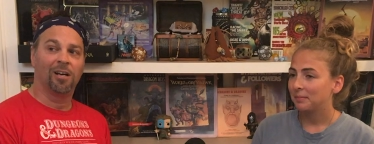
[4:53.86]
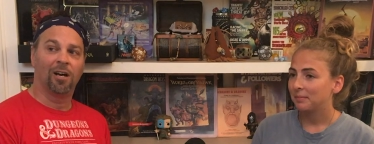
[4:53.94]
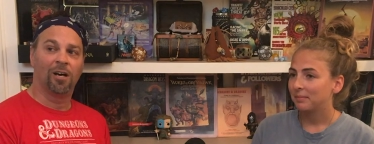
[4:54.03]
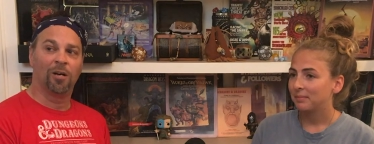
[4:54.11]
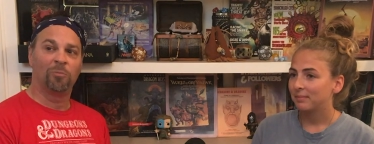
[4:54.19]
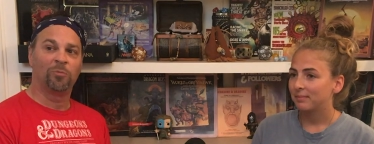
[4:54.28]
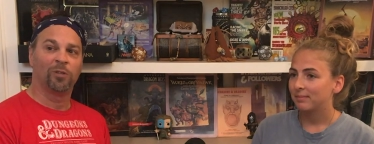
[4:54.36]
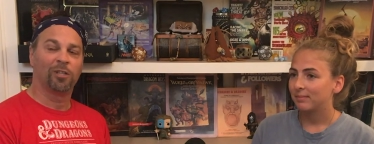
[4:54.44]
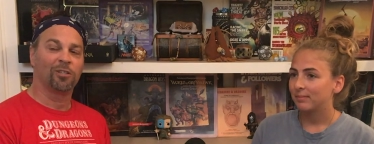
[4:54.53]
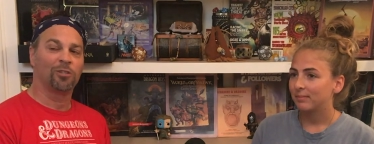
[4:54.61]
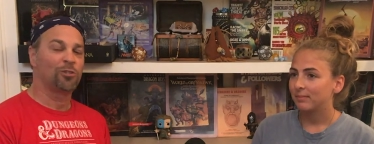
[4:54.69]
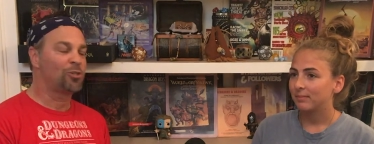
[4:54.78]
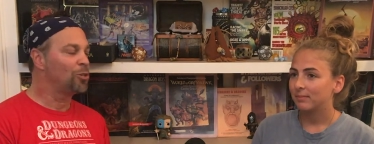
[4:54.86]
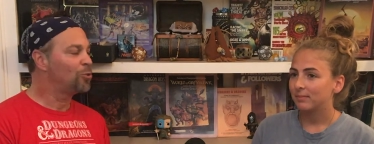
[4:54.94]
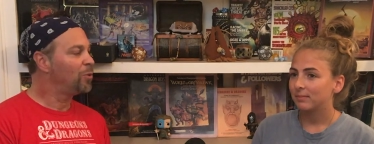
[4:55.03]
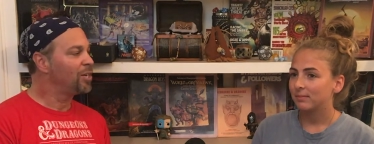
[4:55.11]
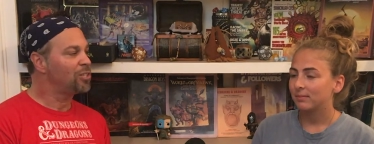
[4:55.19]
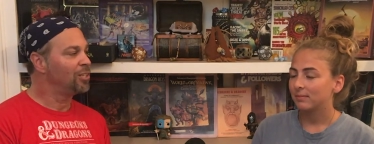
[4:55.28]
Speaker 1: um, it's a good
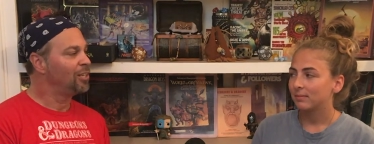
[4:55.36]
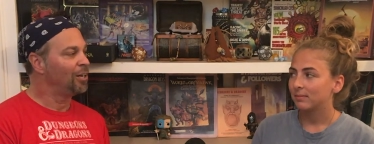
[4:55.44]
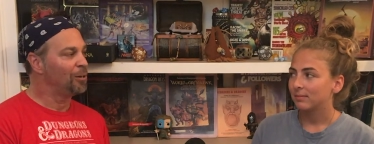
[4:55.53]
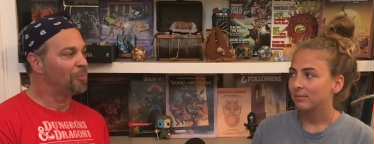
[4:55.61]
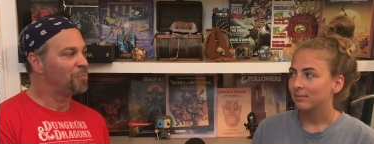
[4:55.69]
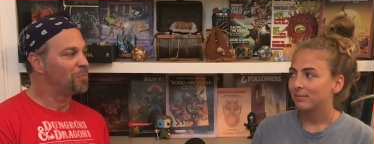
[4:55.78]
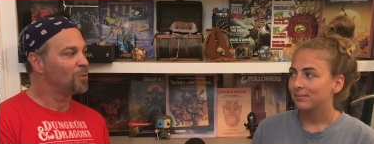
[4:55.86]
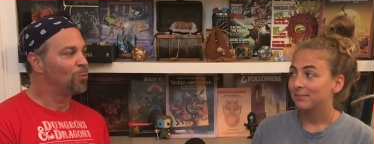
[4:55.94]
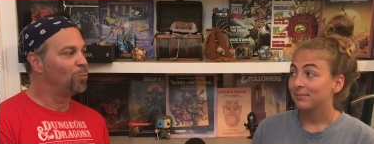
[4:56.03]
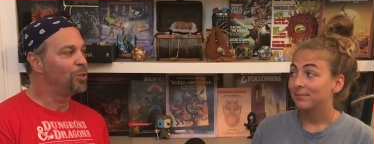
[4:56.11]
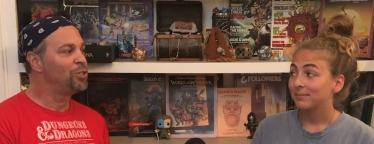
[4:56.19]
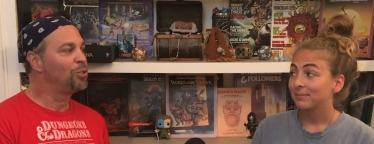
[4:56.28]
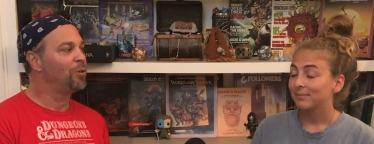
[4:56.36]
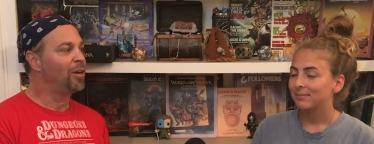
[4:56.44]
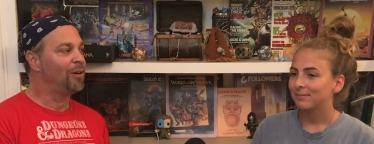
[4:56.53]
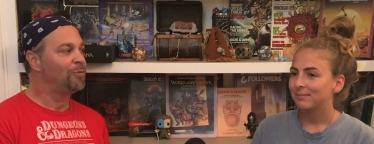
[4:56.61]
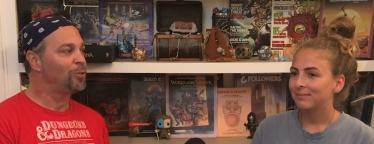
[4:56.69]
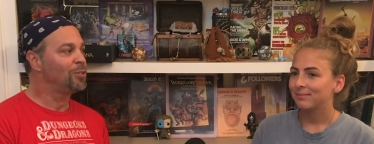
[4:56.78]
question here. Would you
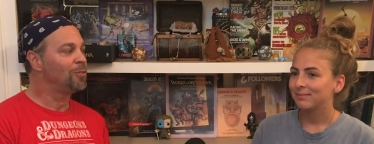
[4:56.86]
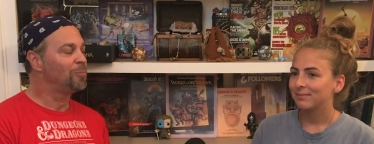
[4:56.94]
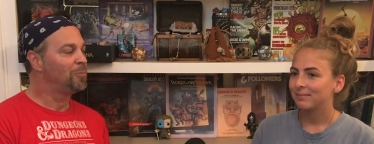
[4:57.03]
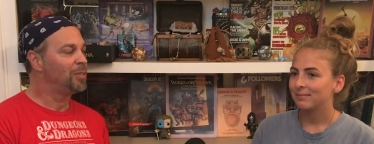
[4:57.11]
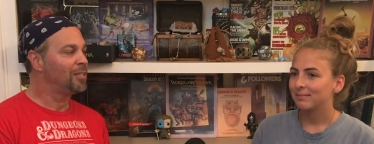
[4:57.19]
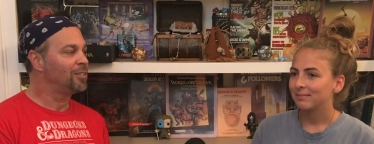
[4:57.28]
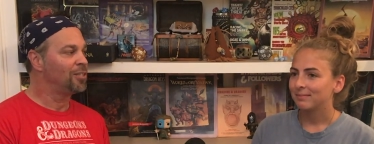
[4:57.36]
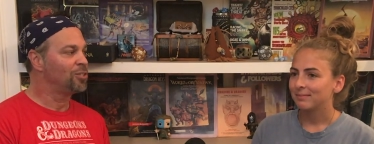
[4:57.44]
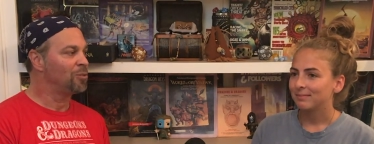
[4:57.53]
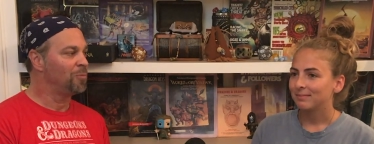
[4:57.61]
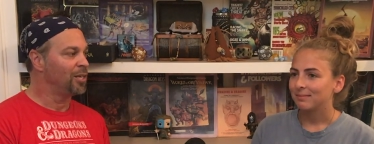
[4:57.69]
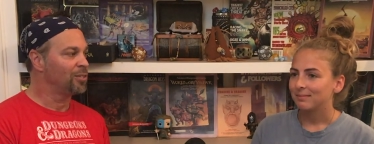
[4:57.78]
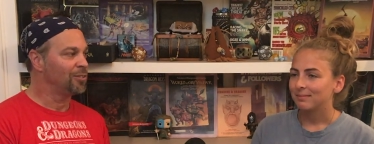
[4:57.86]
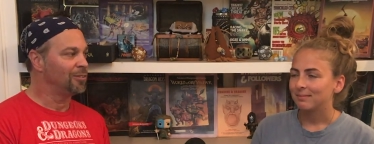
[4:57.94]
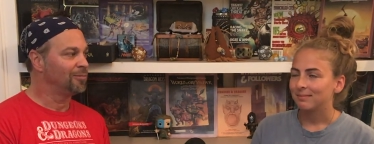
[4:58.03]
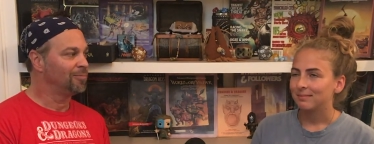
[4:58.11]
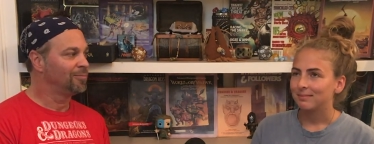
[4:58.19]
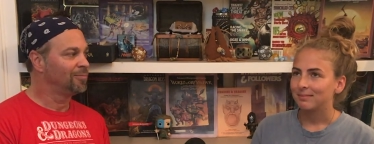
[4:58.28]
ever be a dungeon master?
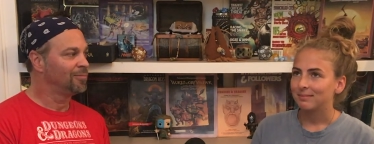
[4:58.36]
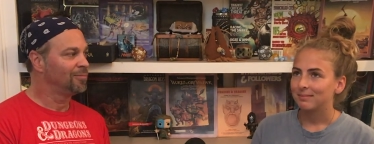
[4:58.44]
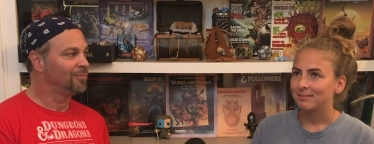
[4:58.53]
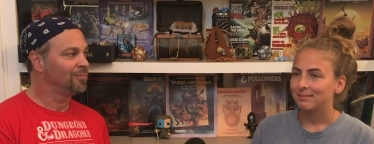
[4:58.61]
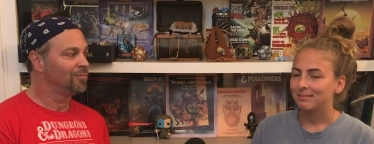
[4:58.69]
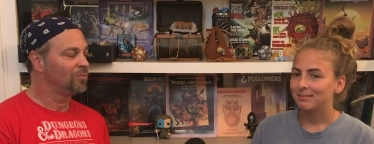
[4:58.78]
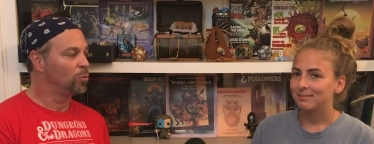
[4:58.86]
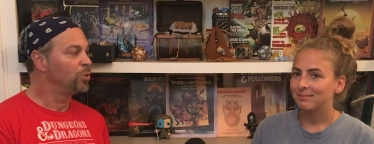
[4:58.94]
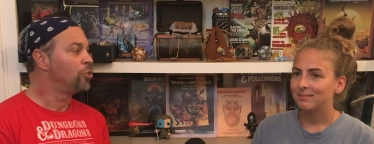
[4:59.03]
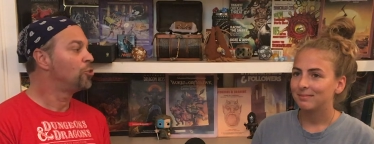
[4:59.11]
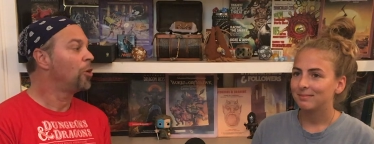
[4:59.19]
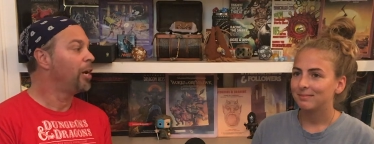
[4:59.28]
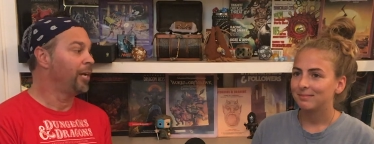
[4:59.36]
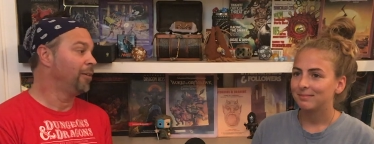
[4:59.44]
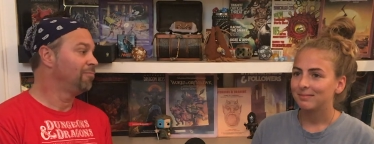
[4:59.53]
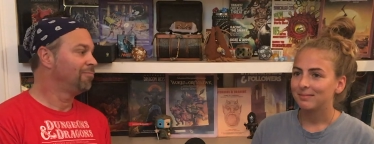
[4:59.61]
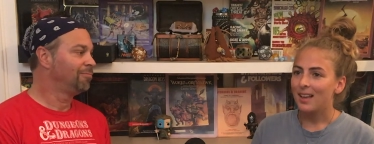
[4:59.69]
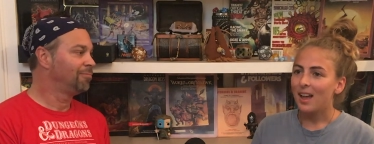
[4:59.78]
Would you try it?
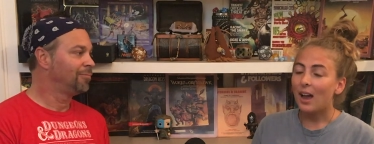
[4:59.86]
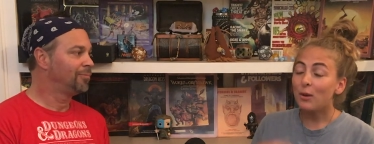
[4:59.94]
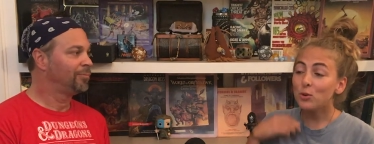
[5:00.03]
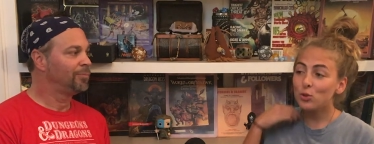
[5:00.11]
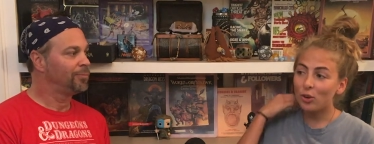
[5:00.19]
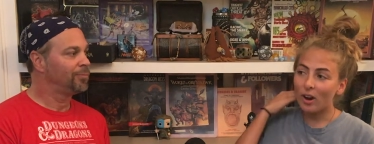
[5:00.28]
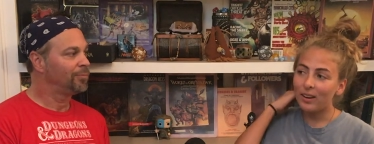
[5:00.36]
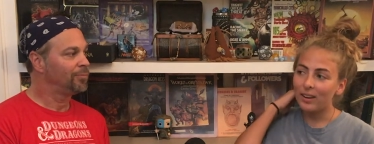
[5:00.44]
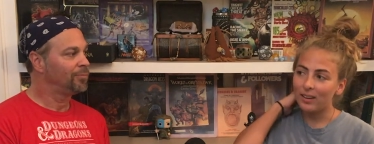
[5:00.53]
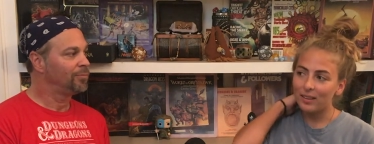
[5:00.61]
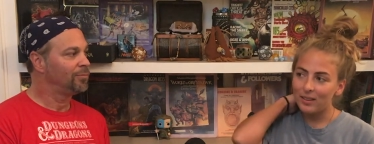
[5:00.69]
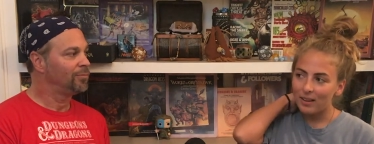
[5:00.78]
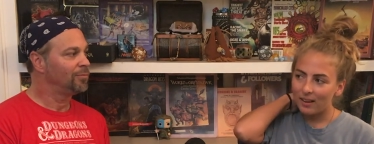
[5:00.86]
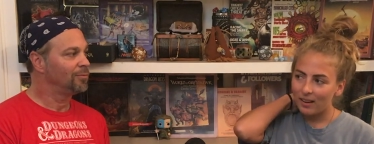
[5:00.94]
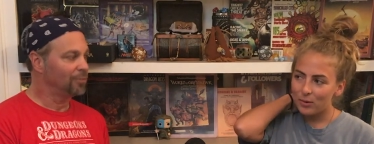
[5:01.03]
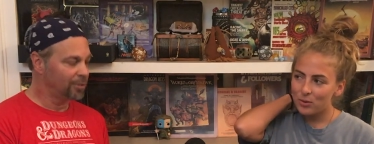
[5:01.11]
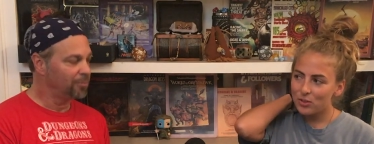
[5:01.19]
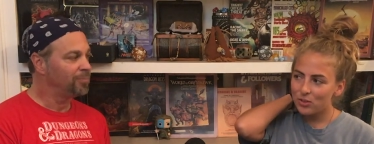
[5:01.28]
Speaker 2: I would try it.
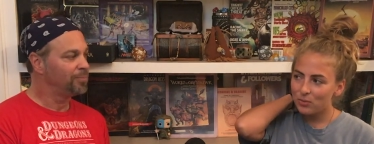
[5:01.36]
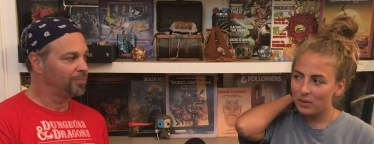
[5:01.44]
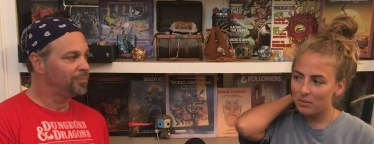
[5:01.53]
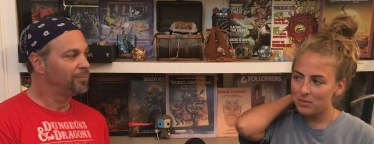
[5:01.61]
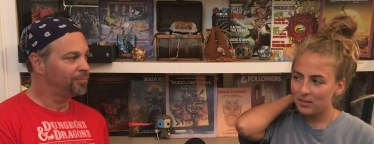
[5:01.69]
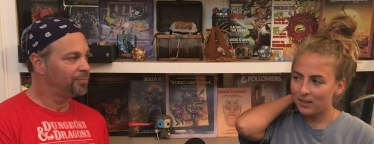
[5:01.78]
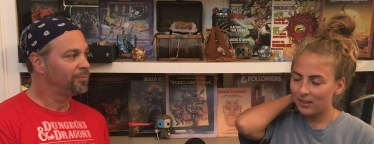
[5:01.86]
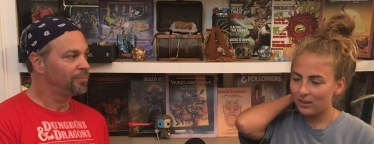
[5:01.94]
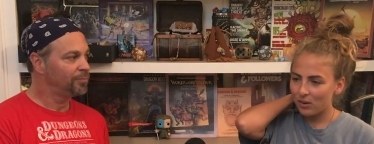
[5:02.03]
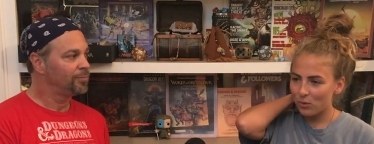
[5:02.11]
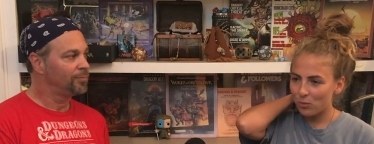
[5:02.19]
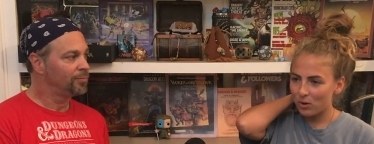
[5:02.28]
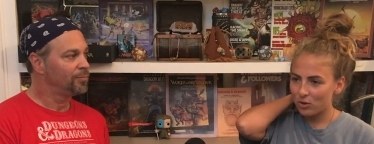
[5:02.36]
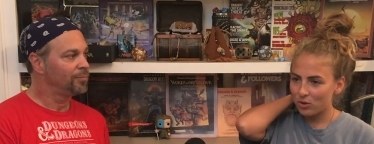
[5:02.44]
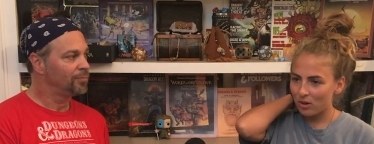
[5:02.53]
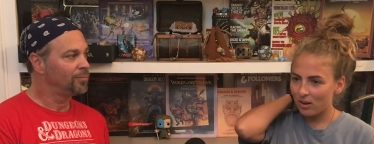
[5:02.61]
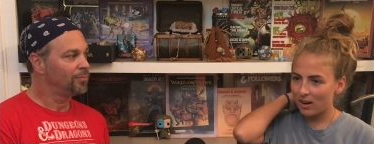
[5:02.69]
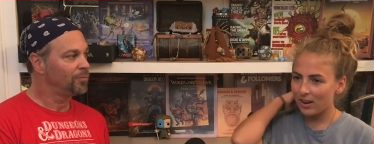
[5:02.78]
I would do maybe like a one
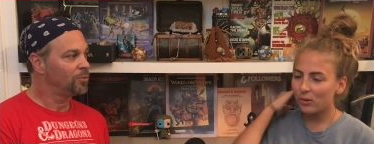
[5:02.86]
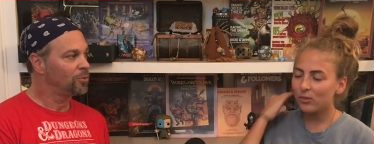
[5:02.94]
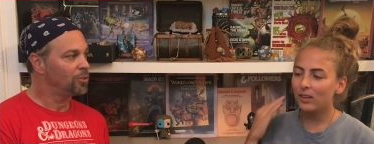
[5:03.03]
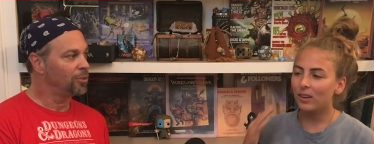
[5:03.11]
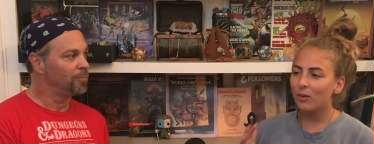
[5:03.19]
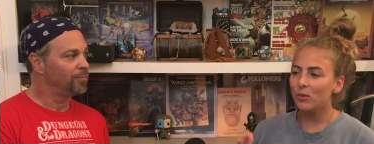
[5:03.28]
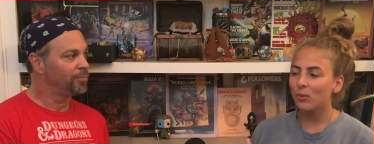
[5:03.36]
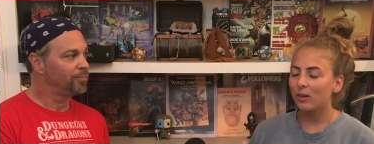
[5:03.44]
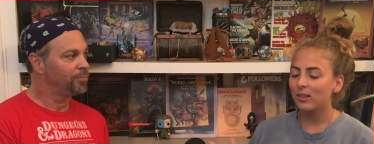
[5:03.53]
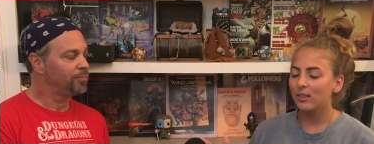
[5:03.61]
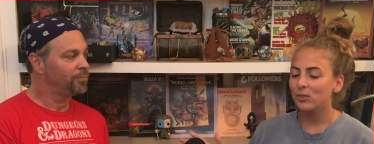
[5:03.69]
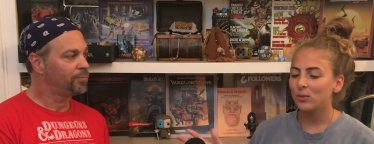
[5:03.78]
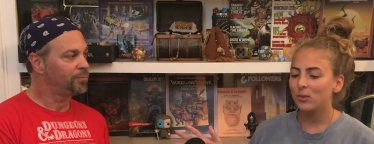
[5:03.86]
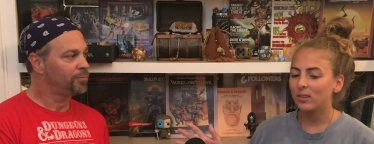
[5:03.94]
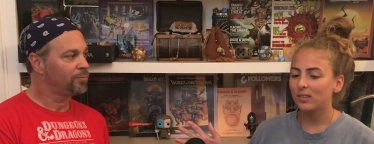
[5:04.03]
shot. I don't think sure. I would want to do one